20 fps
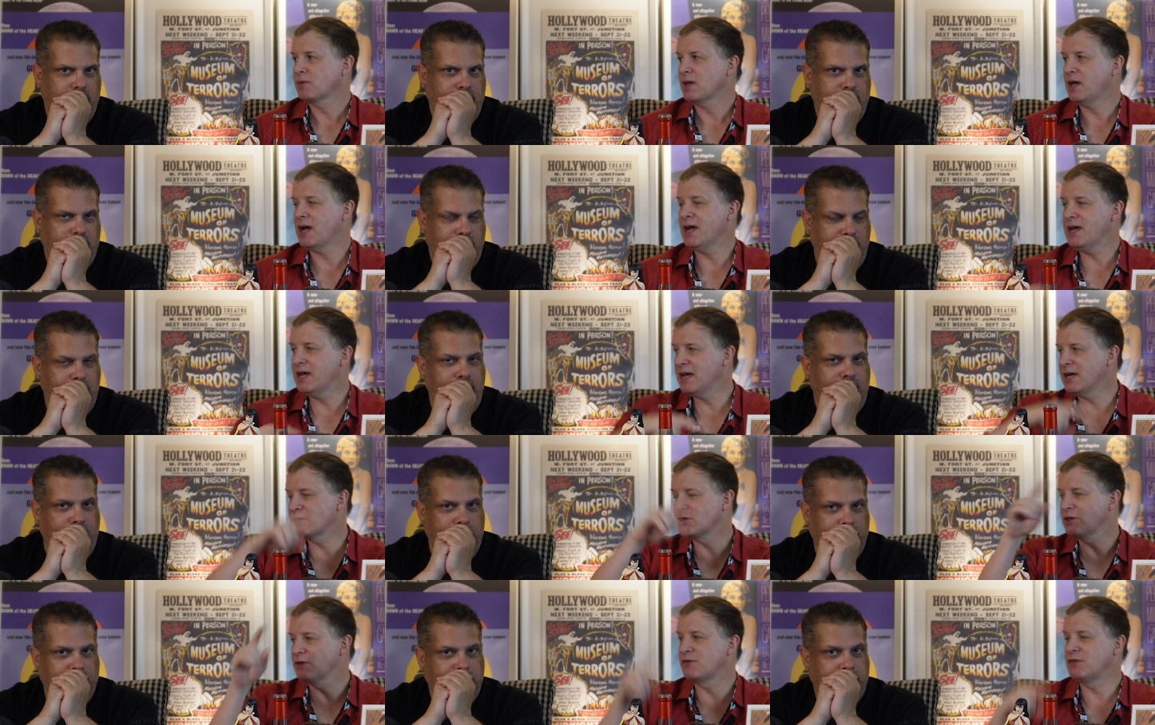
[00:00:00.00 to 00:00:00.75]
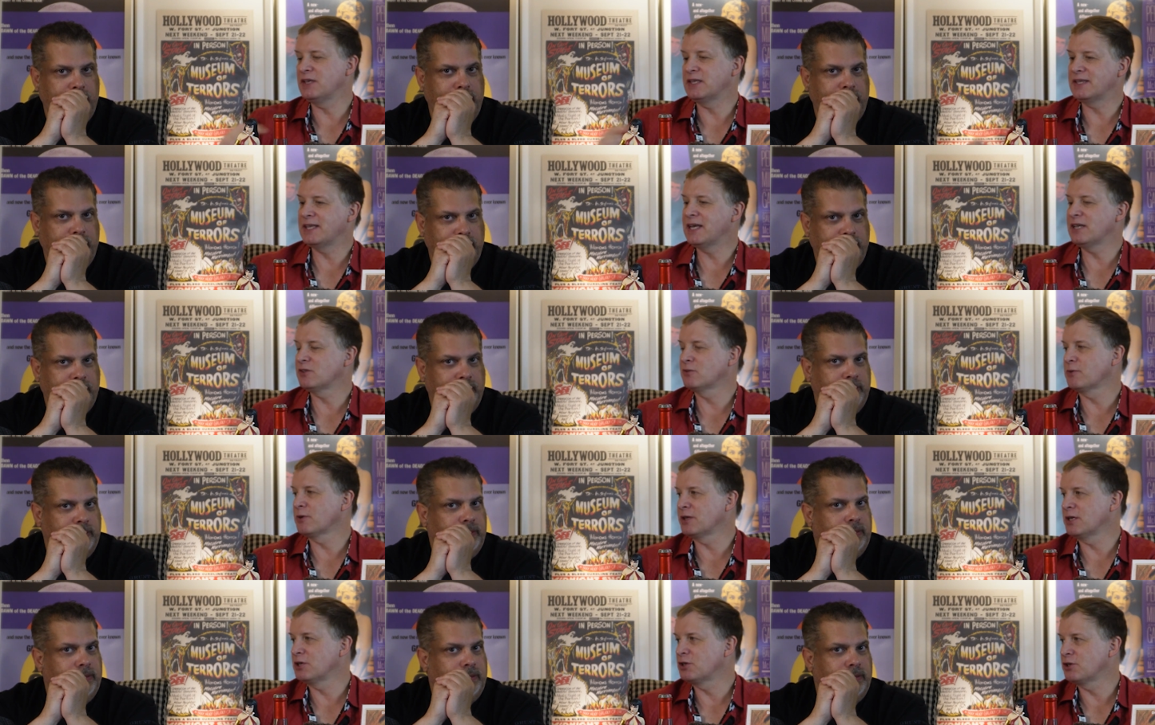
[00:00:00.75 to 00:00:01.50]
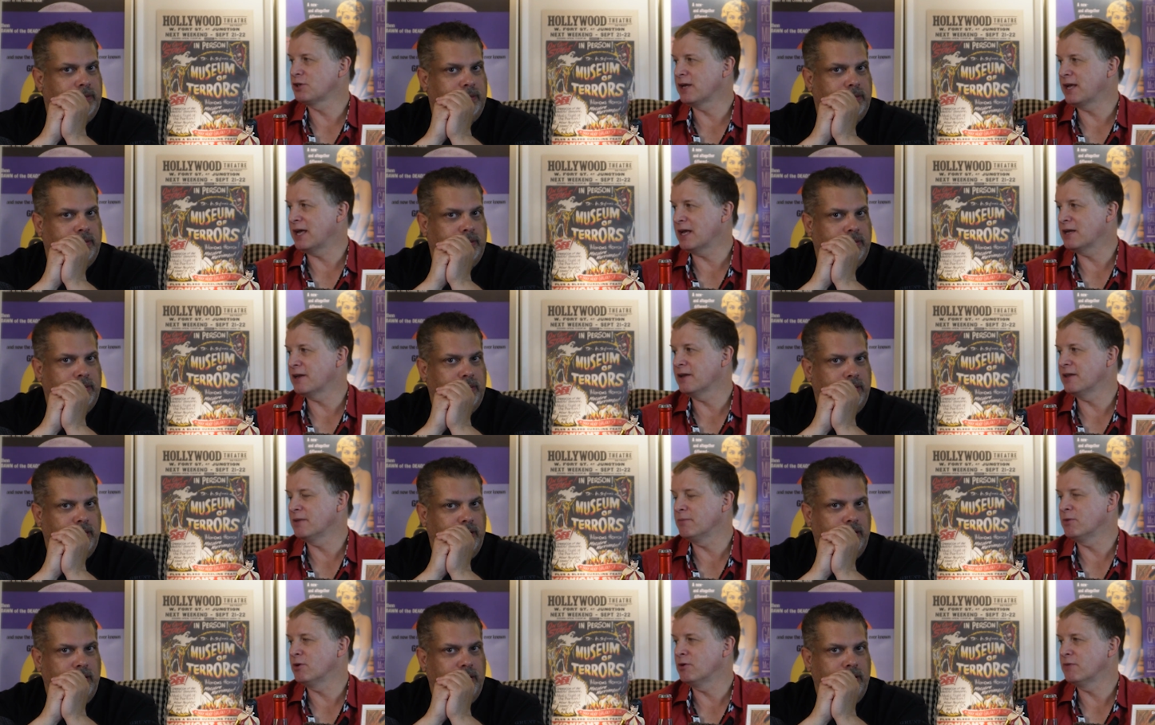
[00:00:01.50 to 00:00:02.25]
Speaker 1: I yeah. actually think that's where they should have
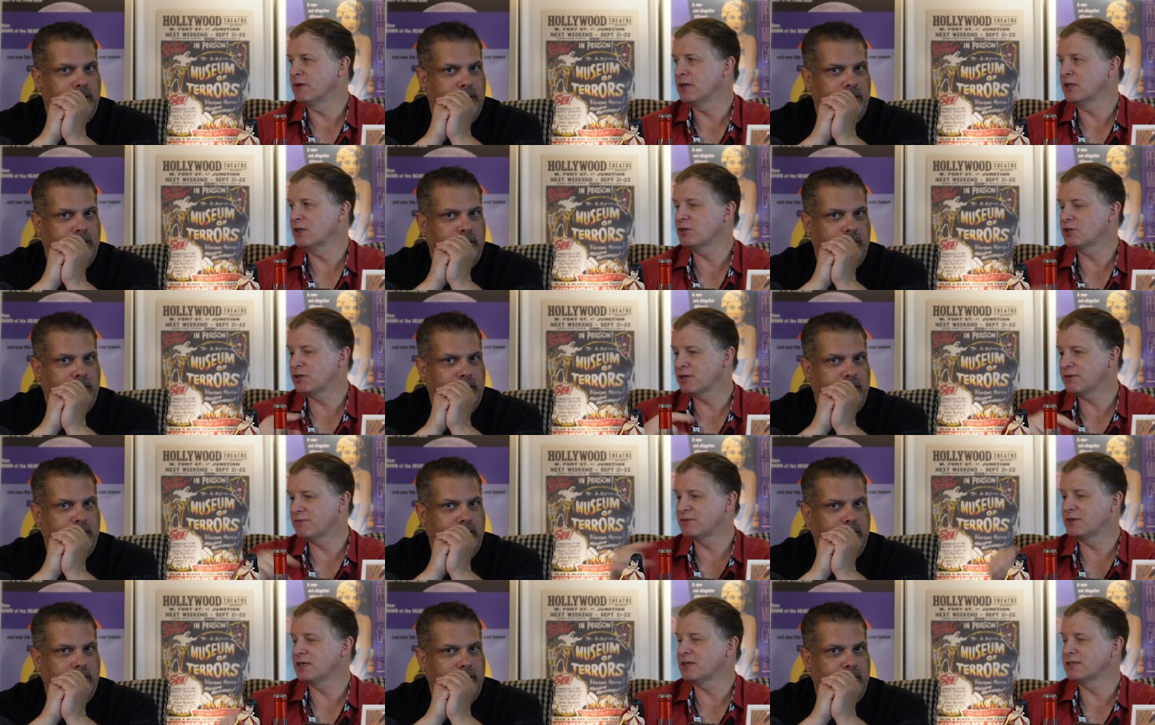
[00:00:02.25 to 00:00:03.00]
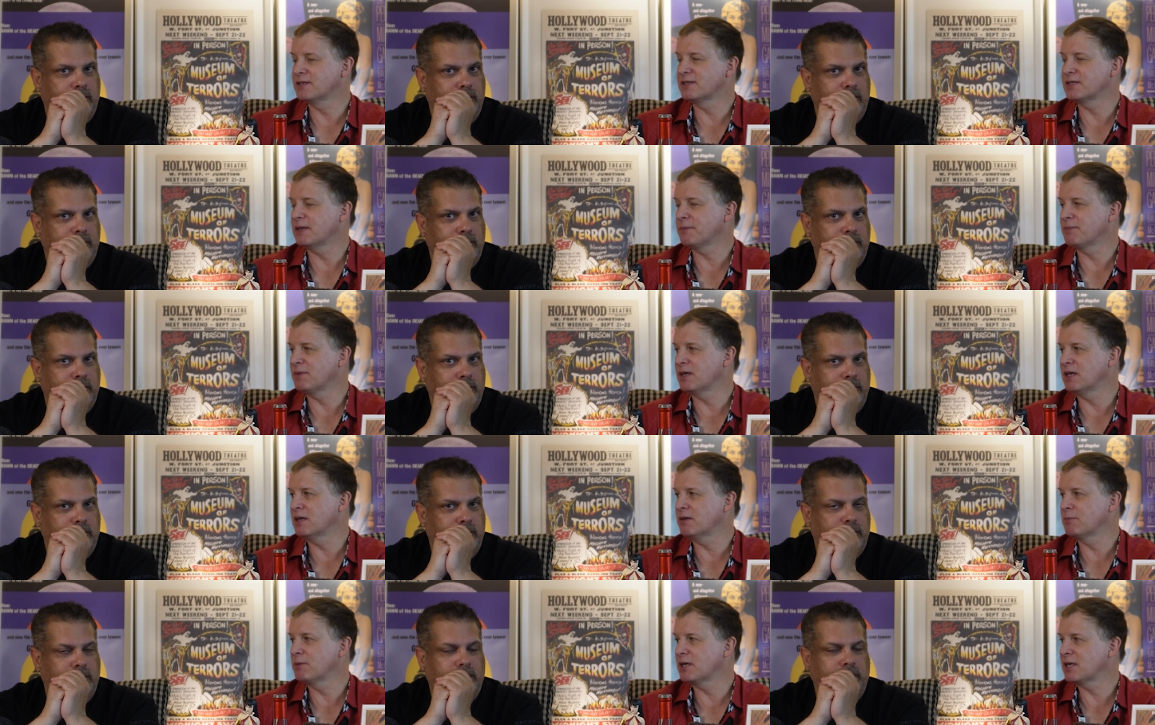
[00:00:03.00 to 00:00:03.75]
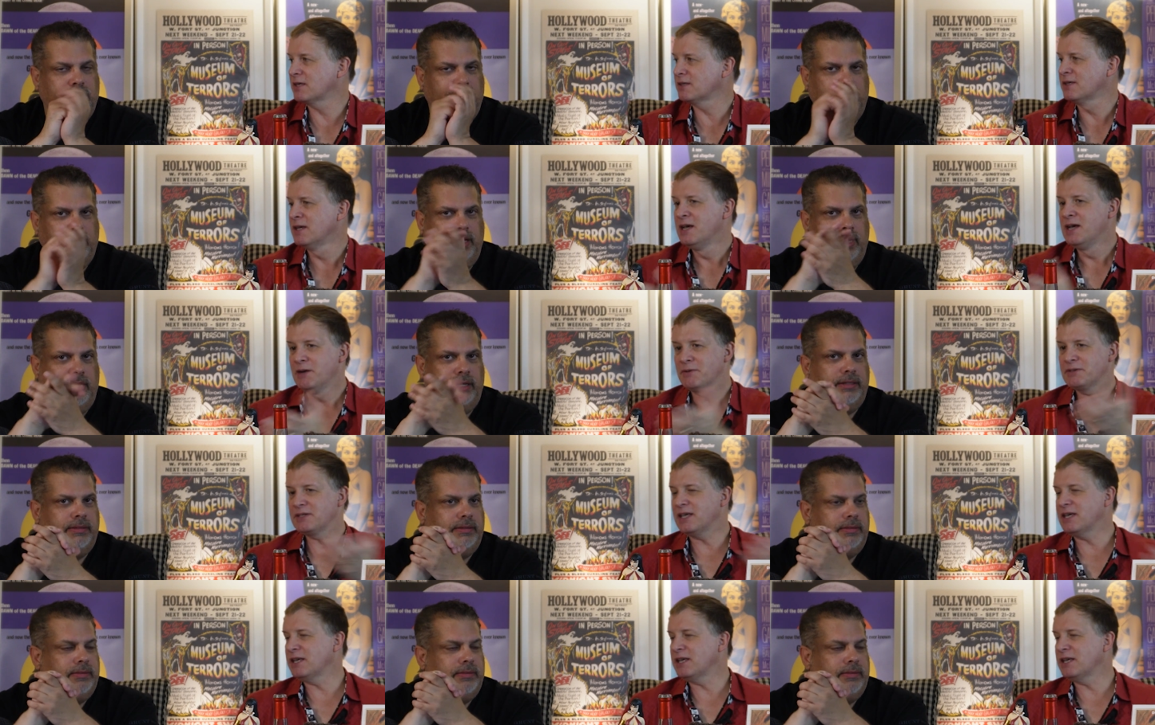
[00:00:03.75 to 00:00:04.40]
ended the movie. They should have done something because yeah. it was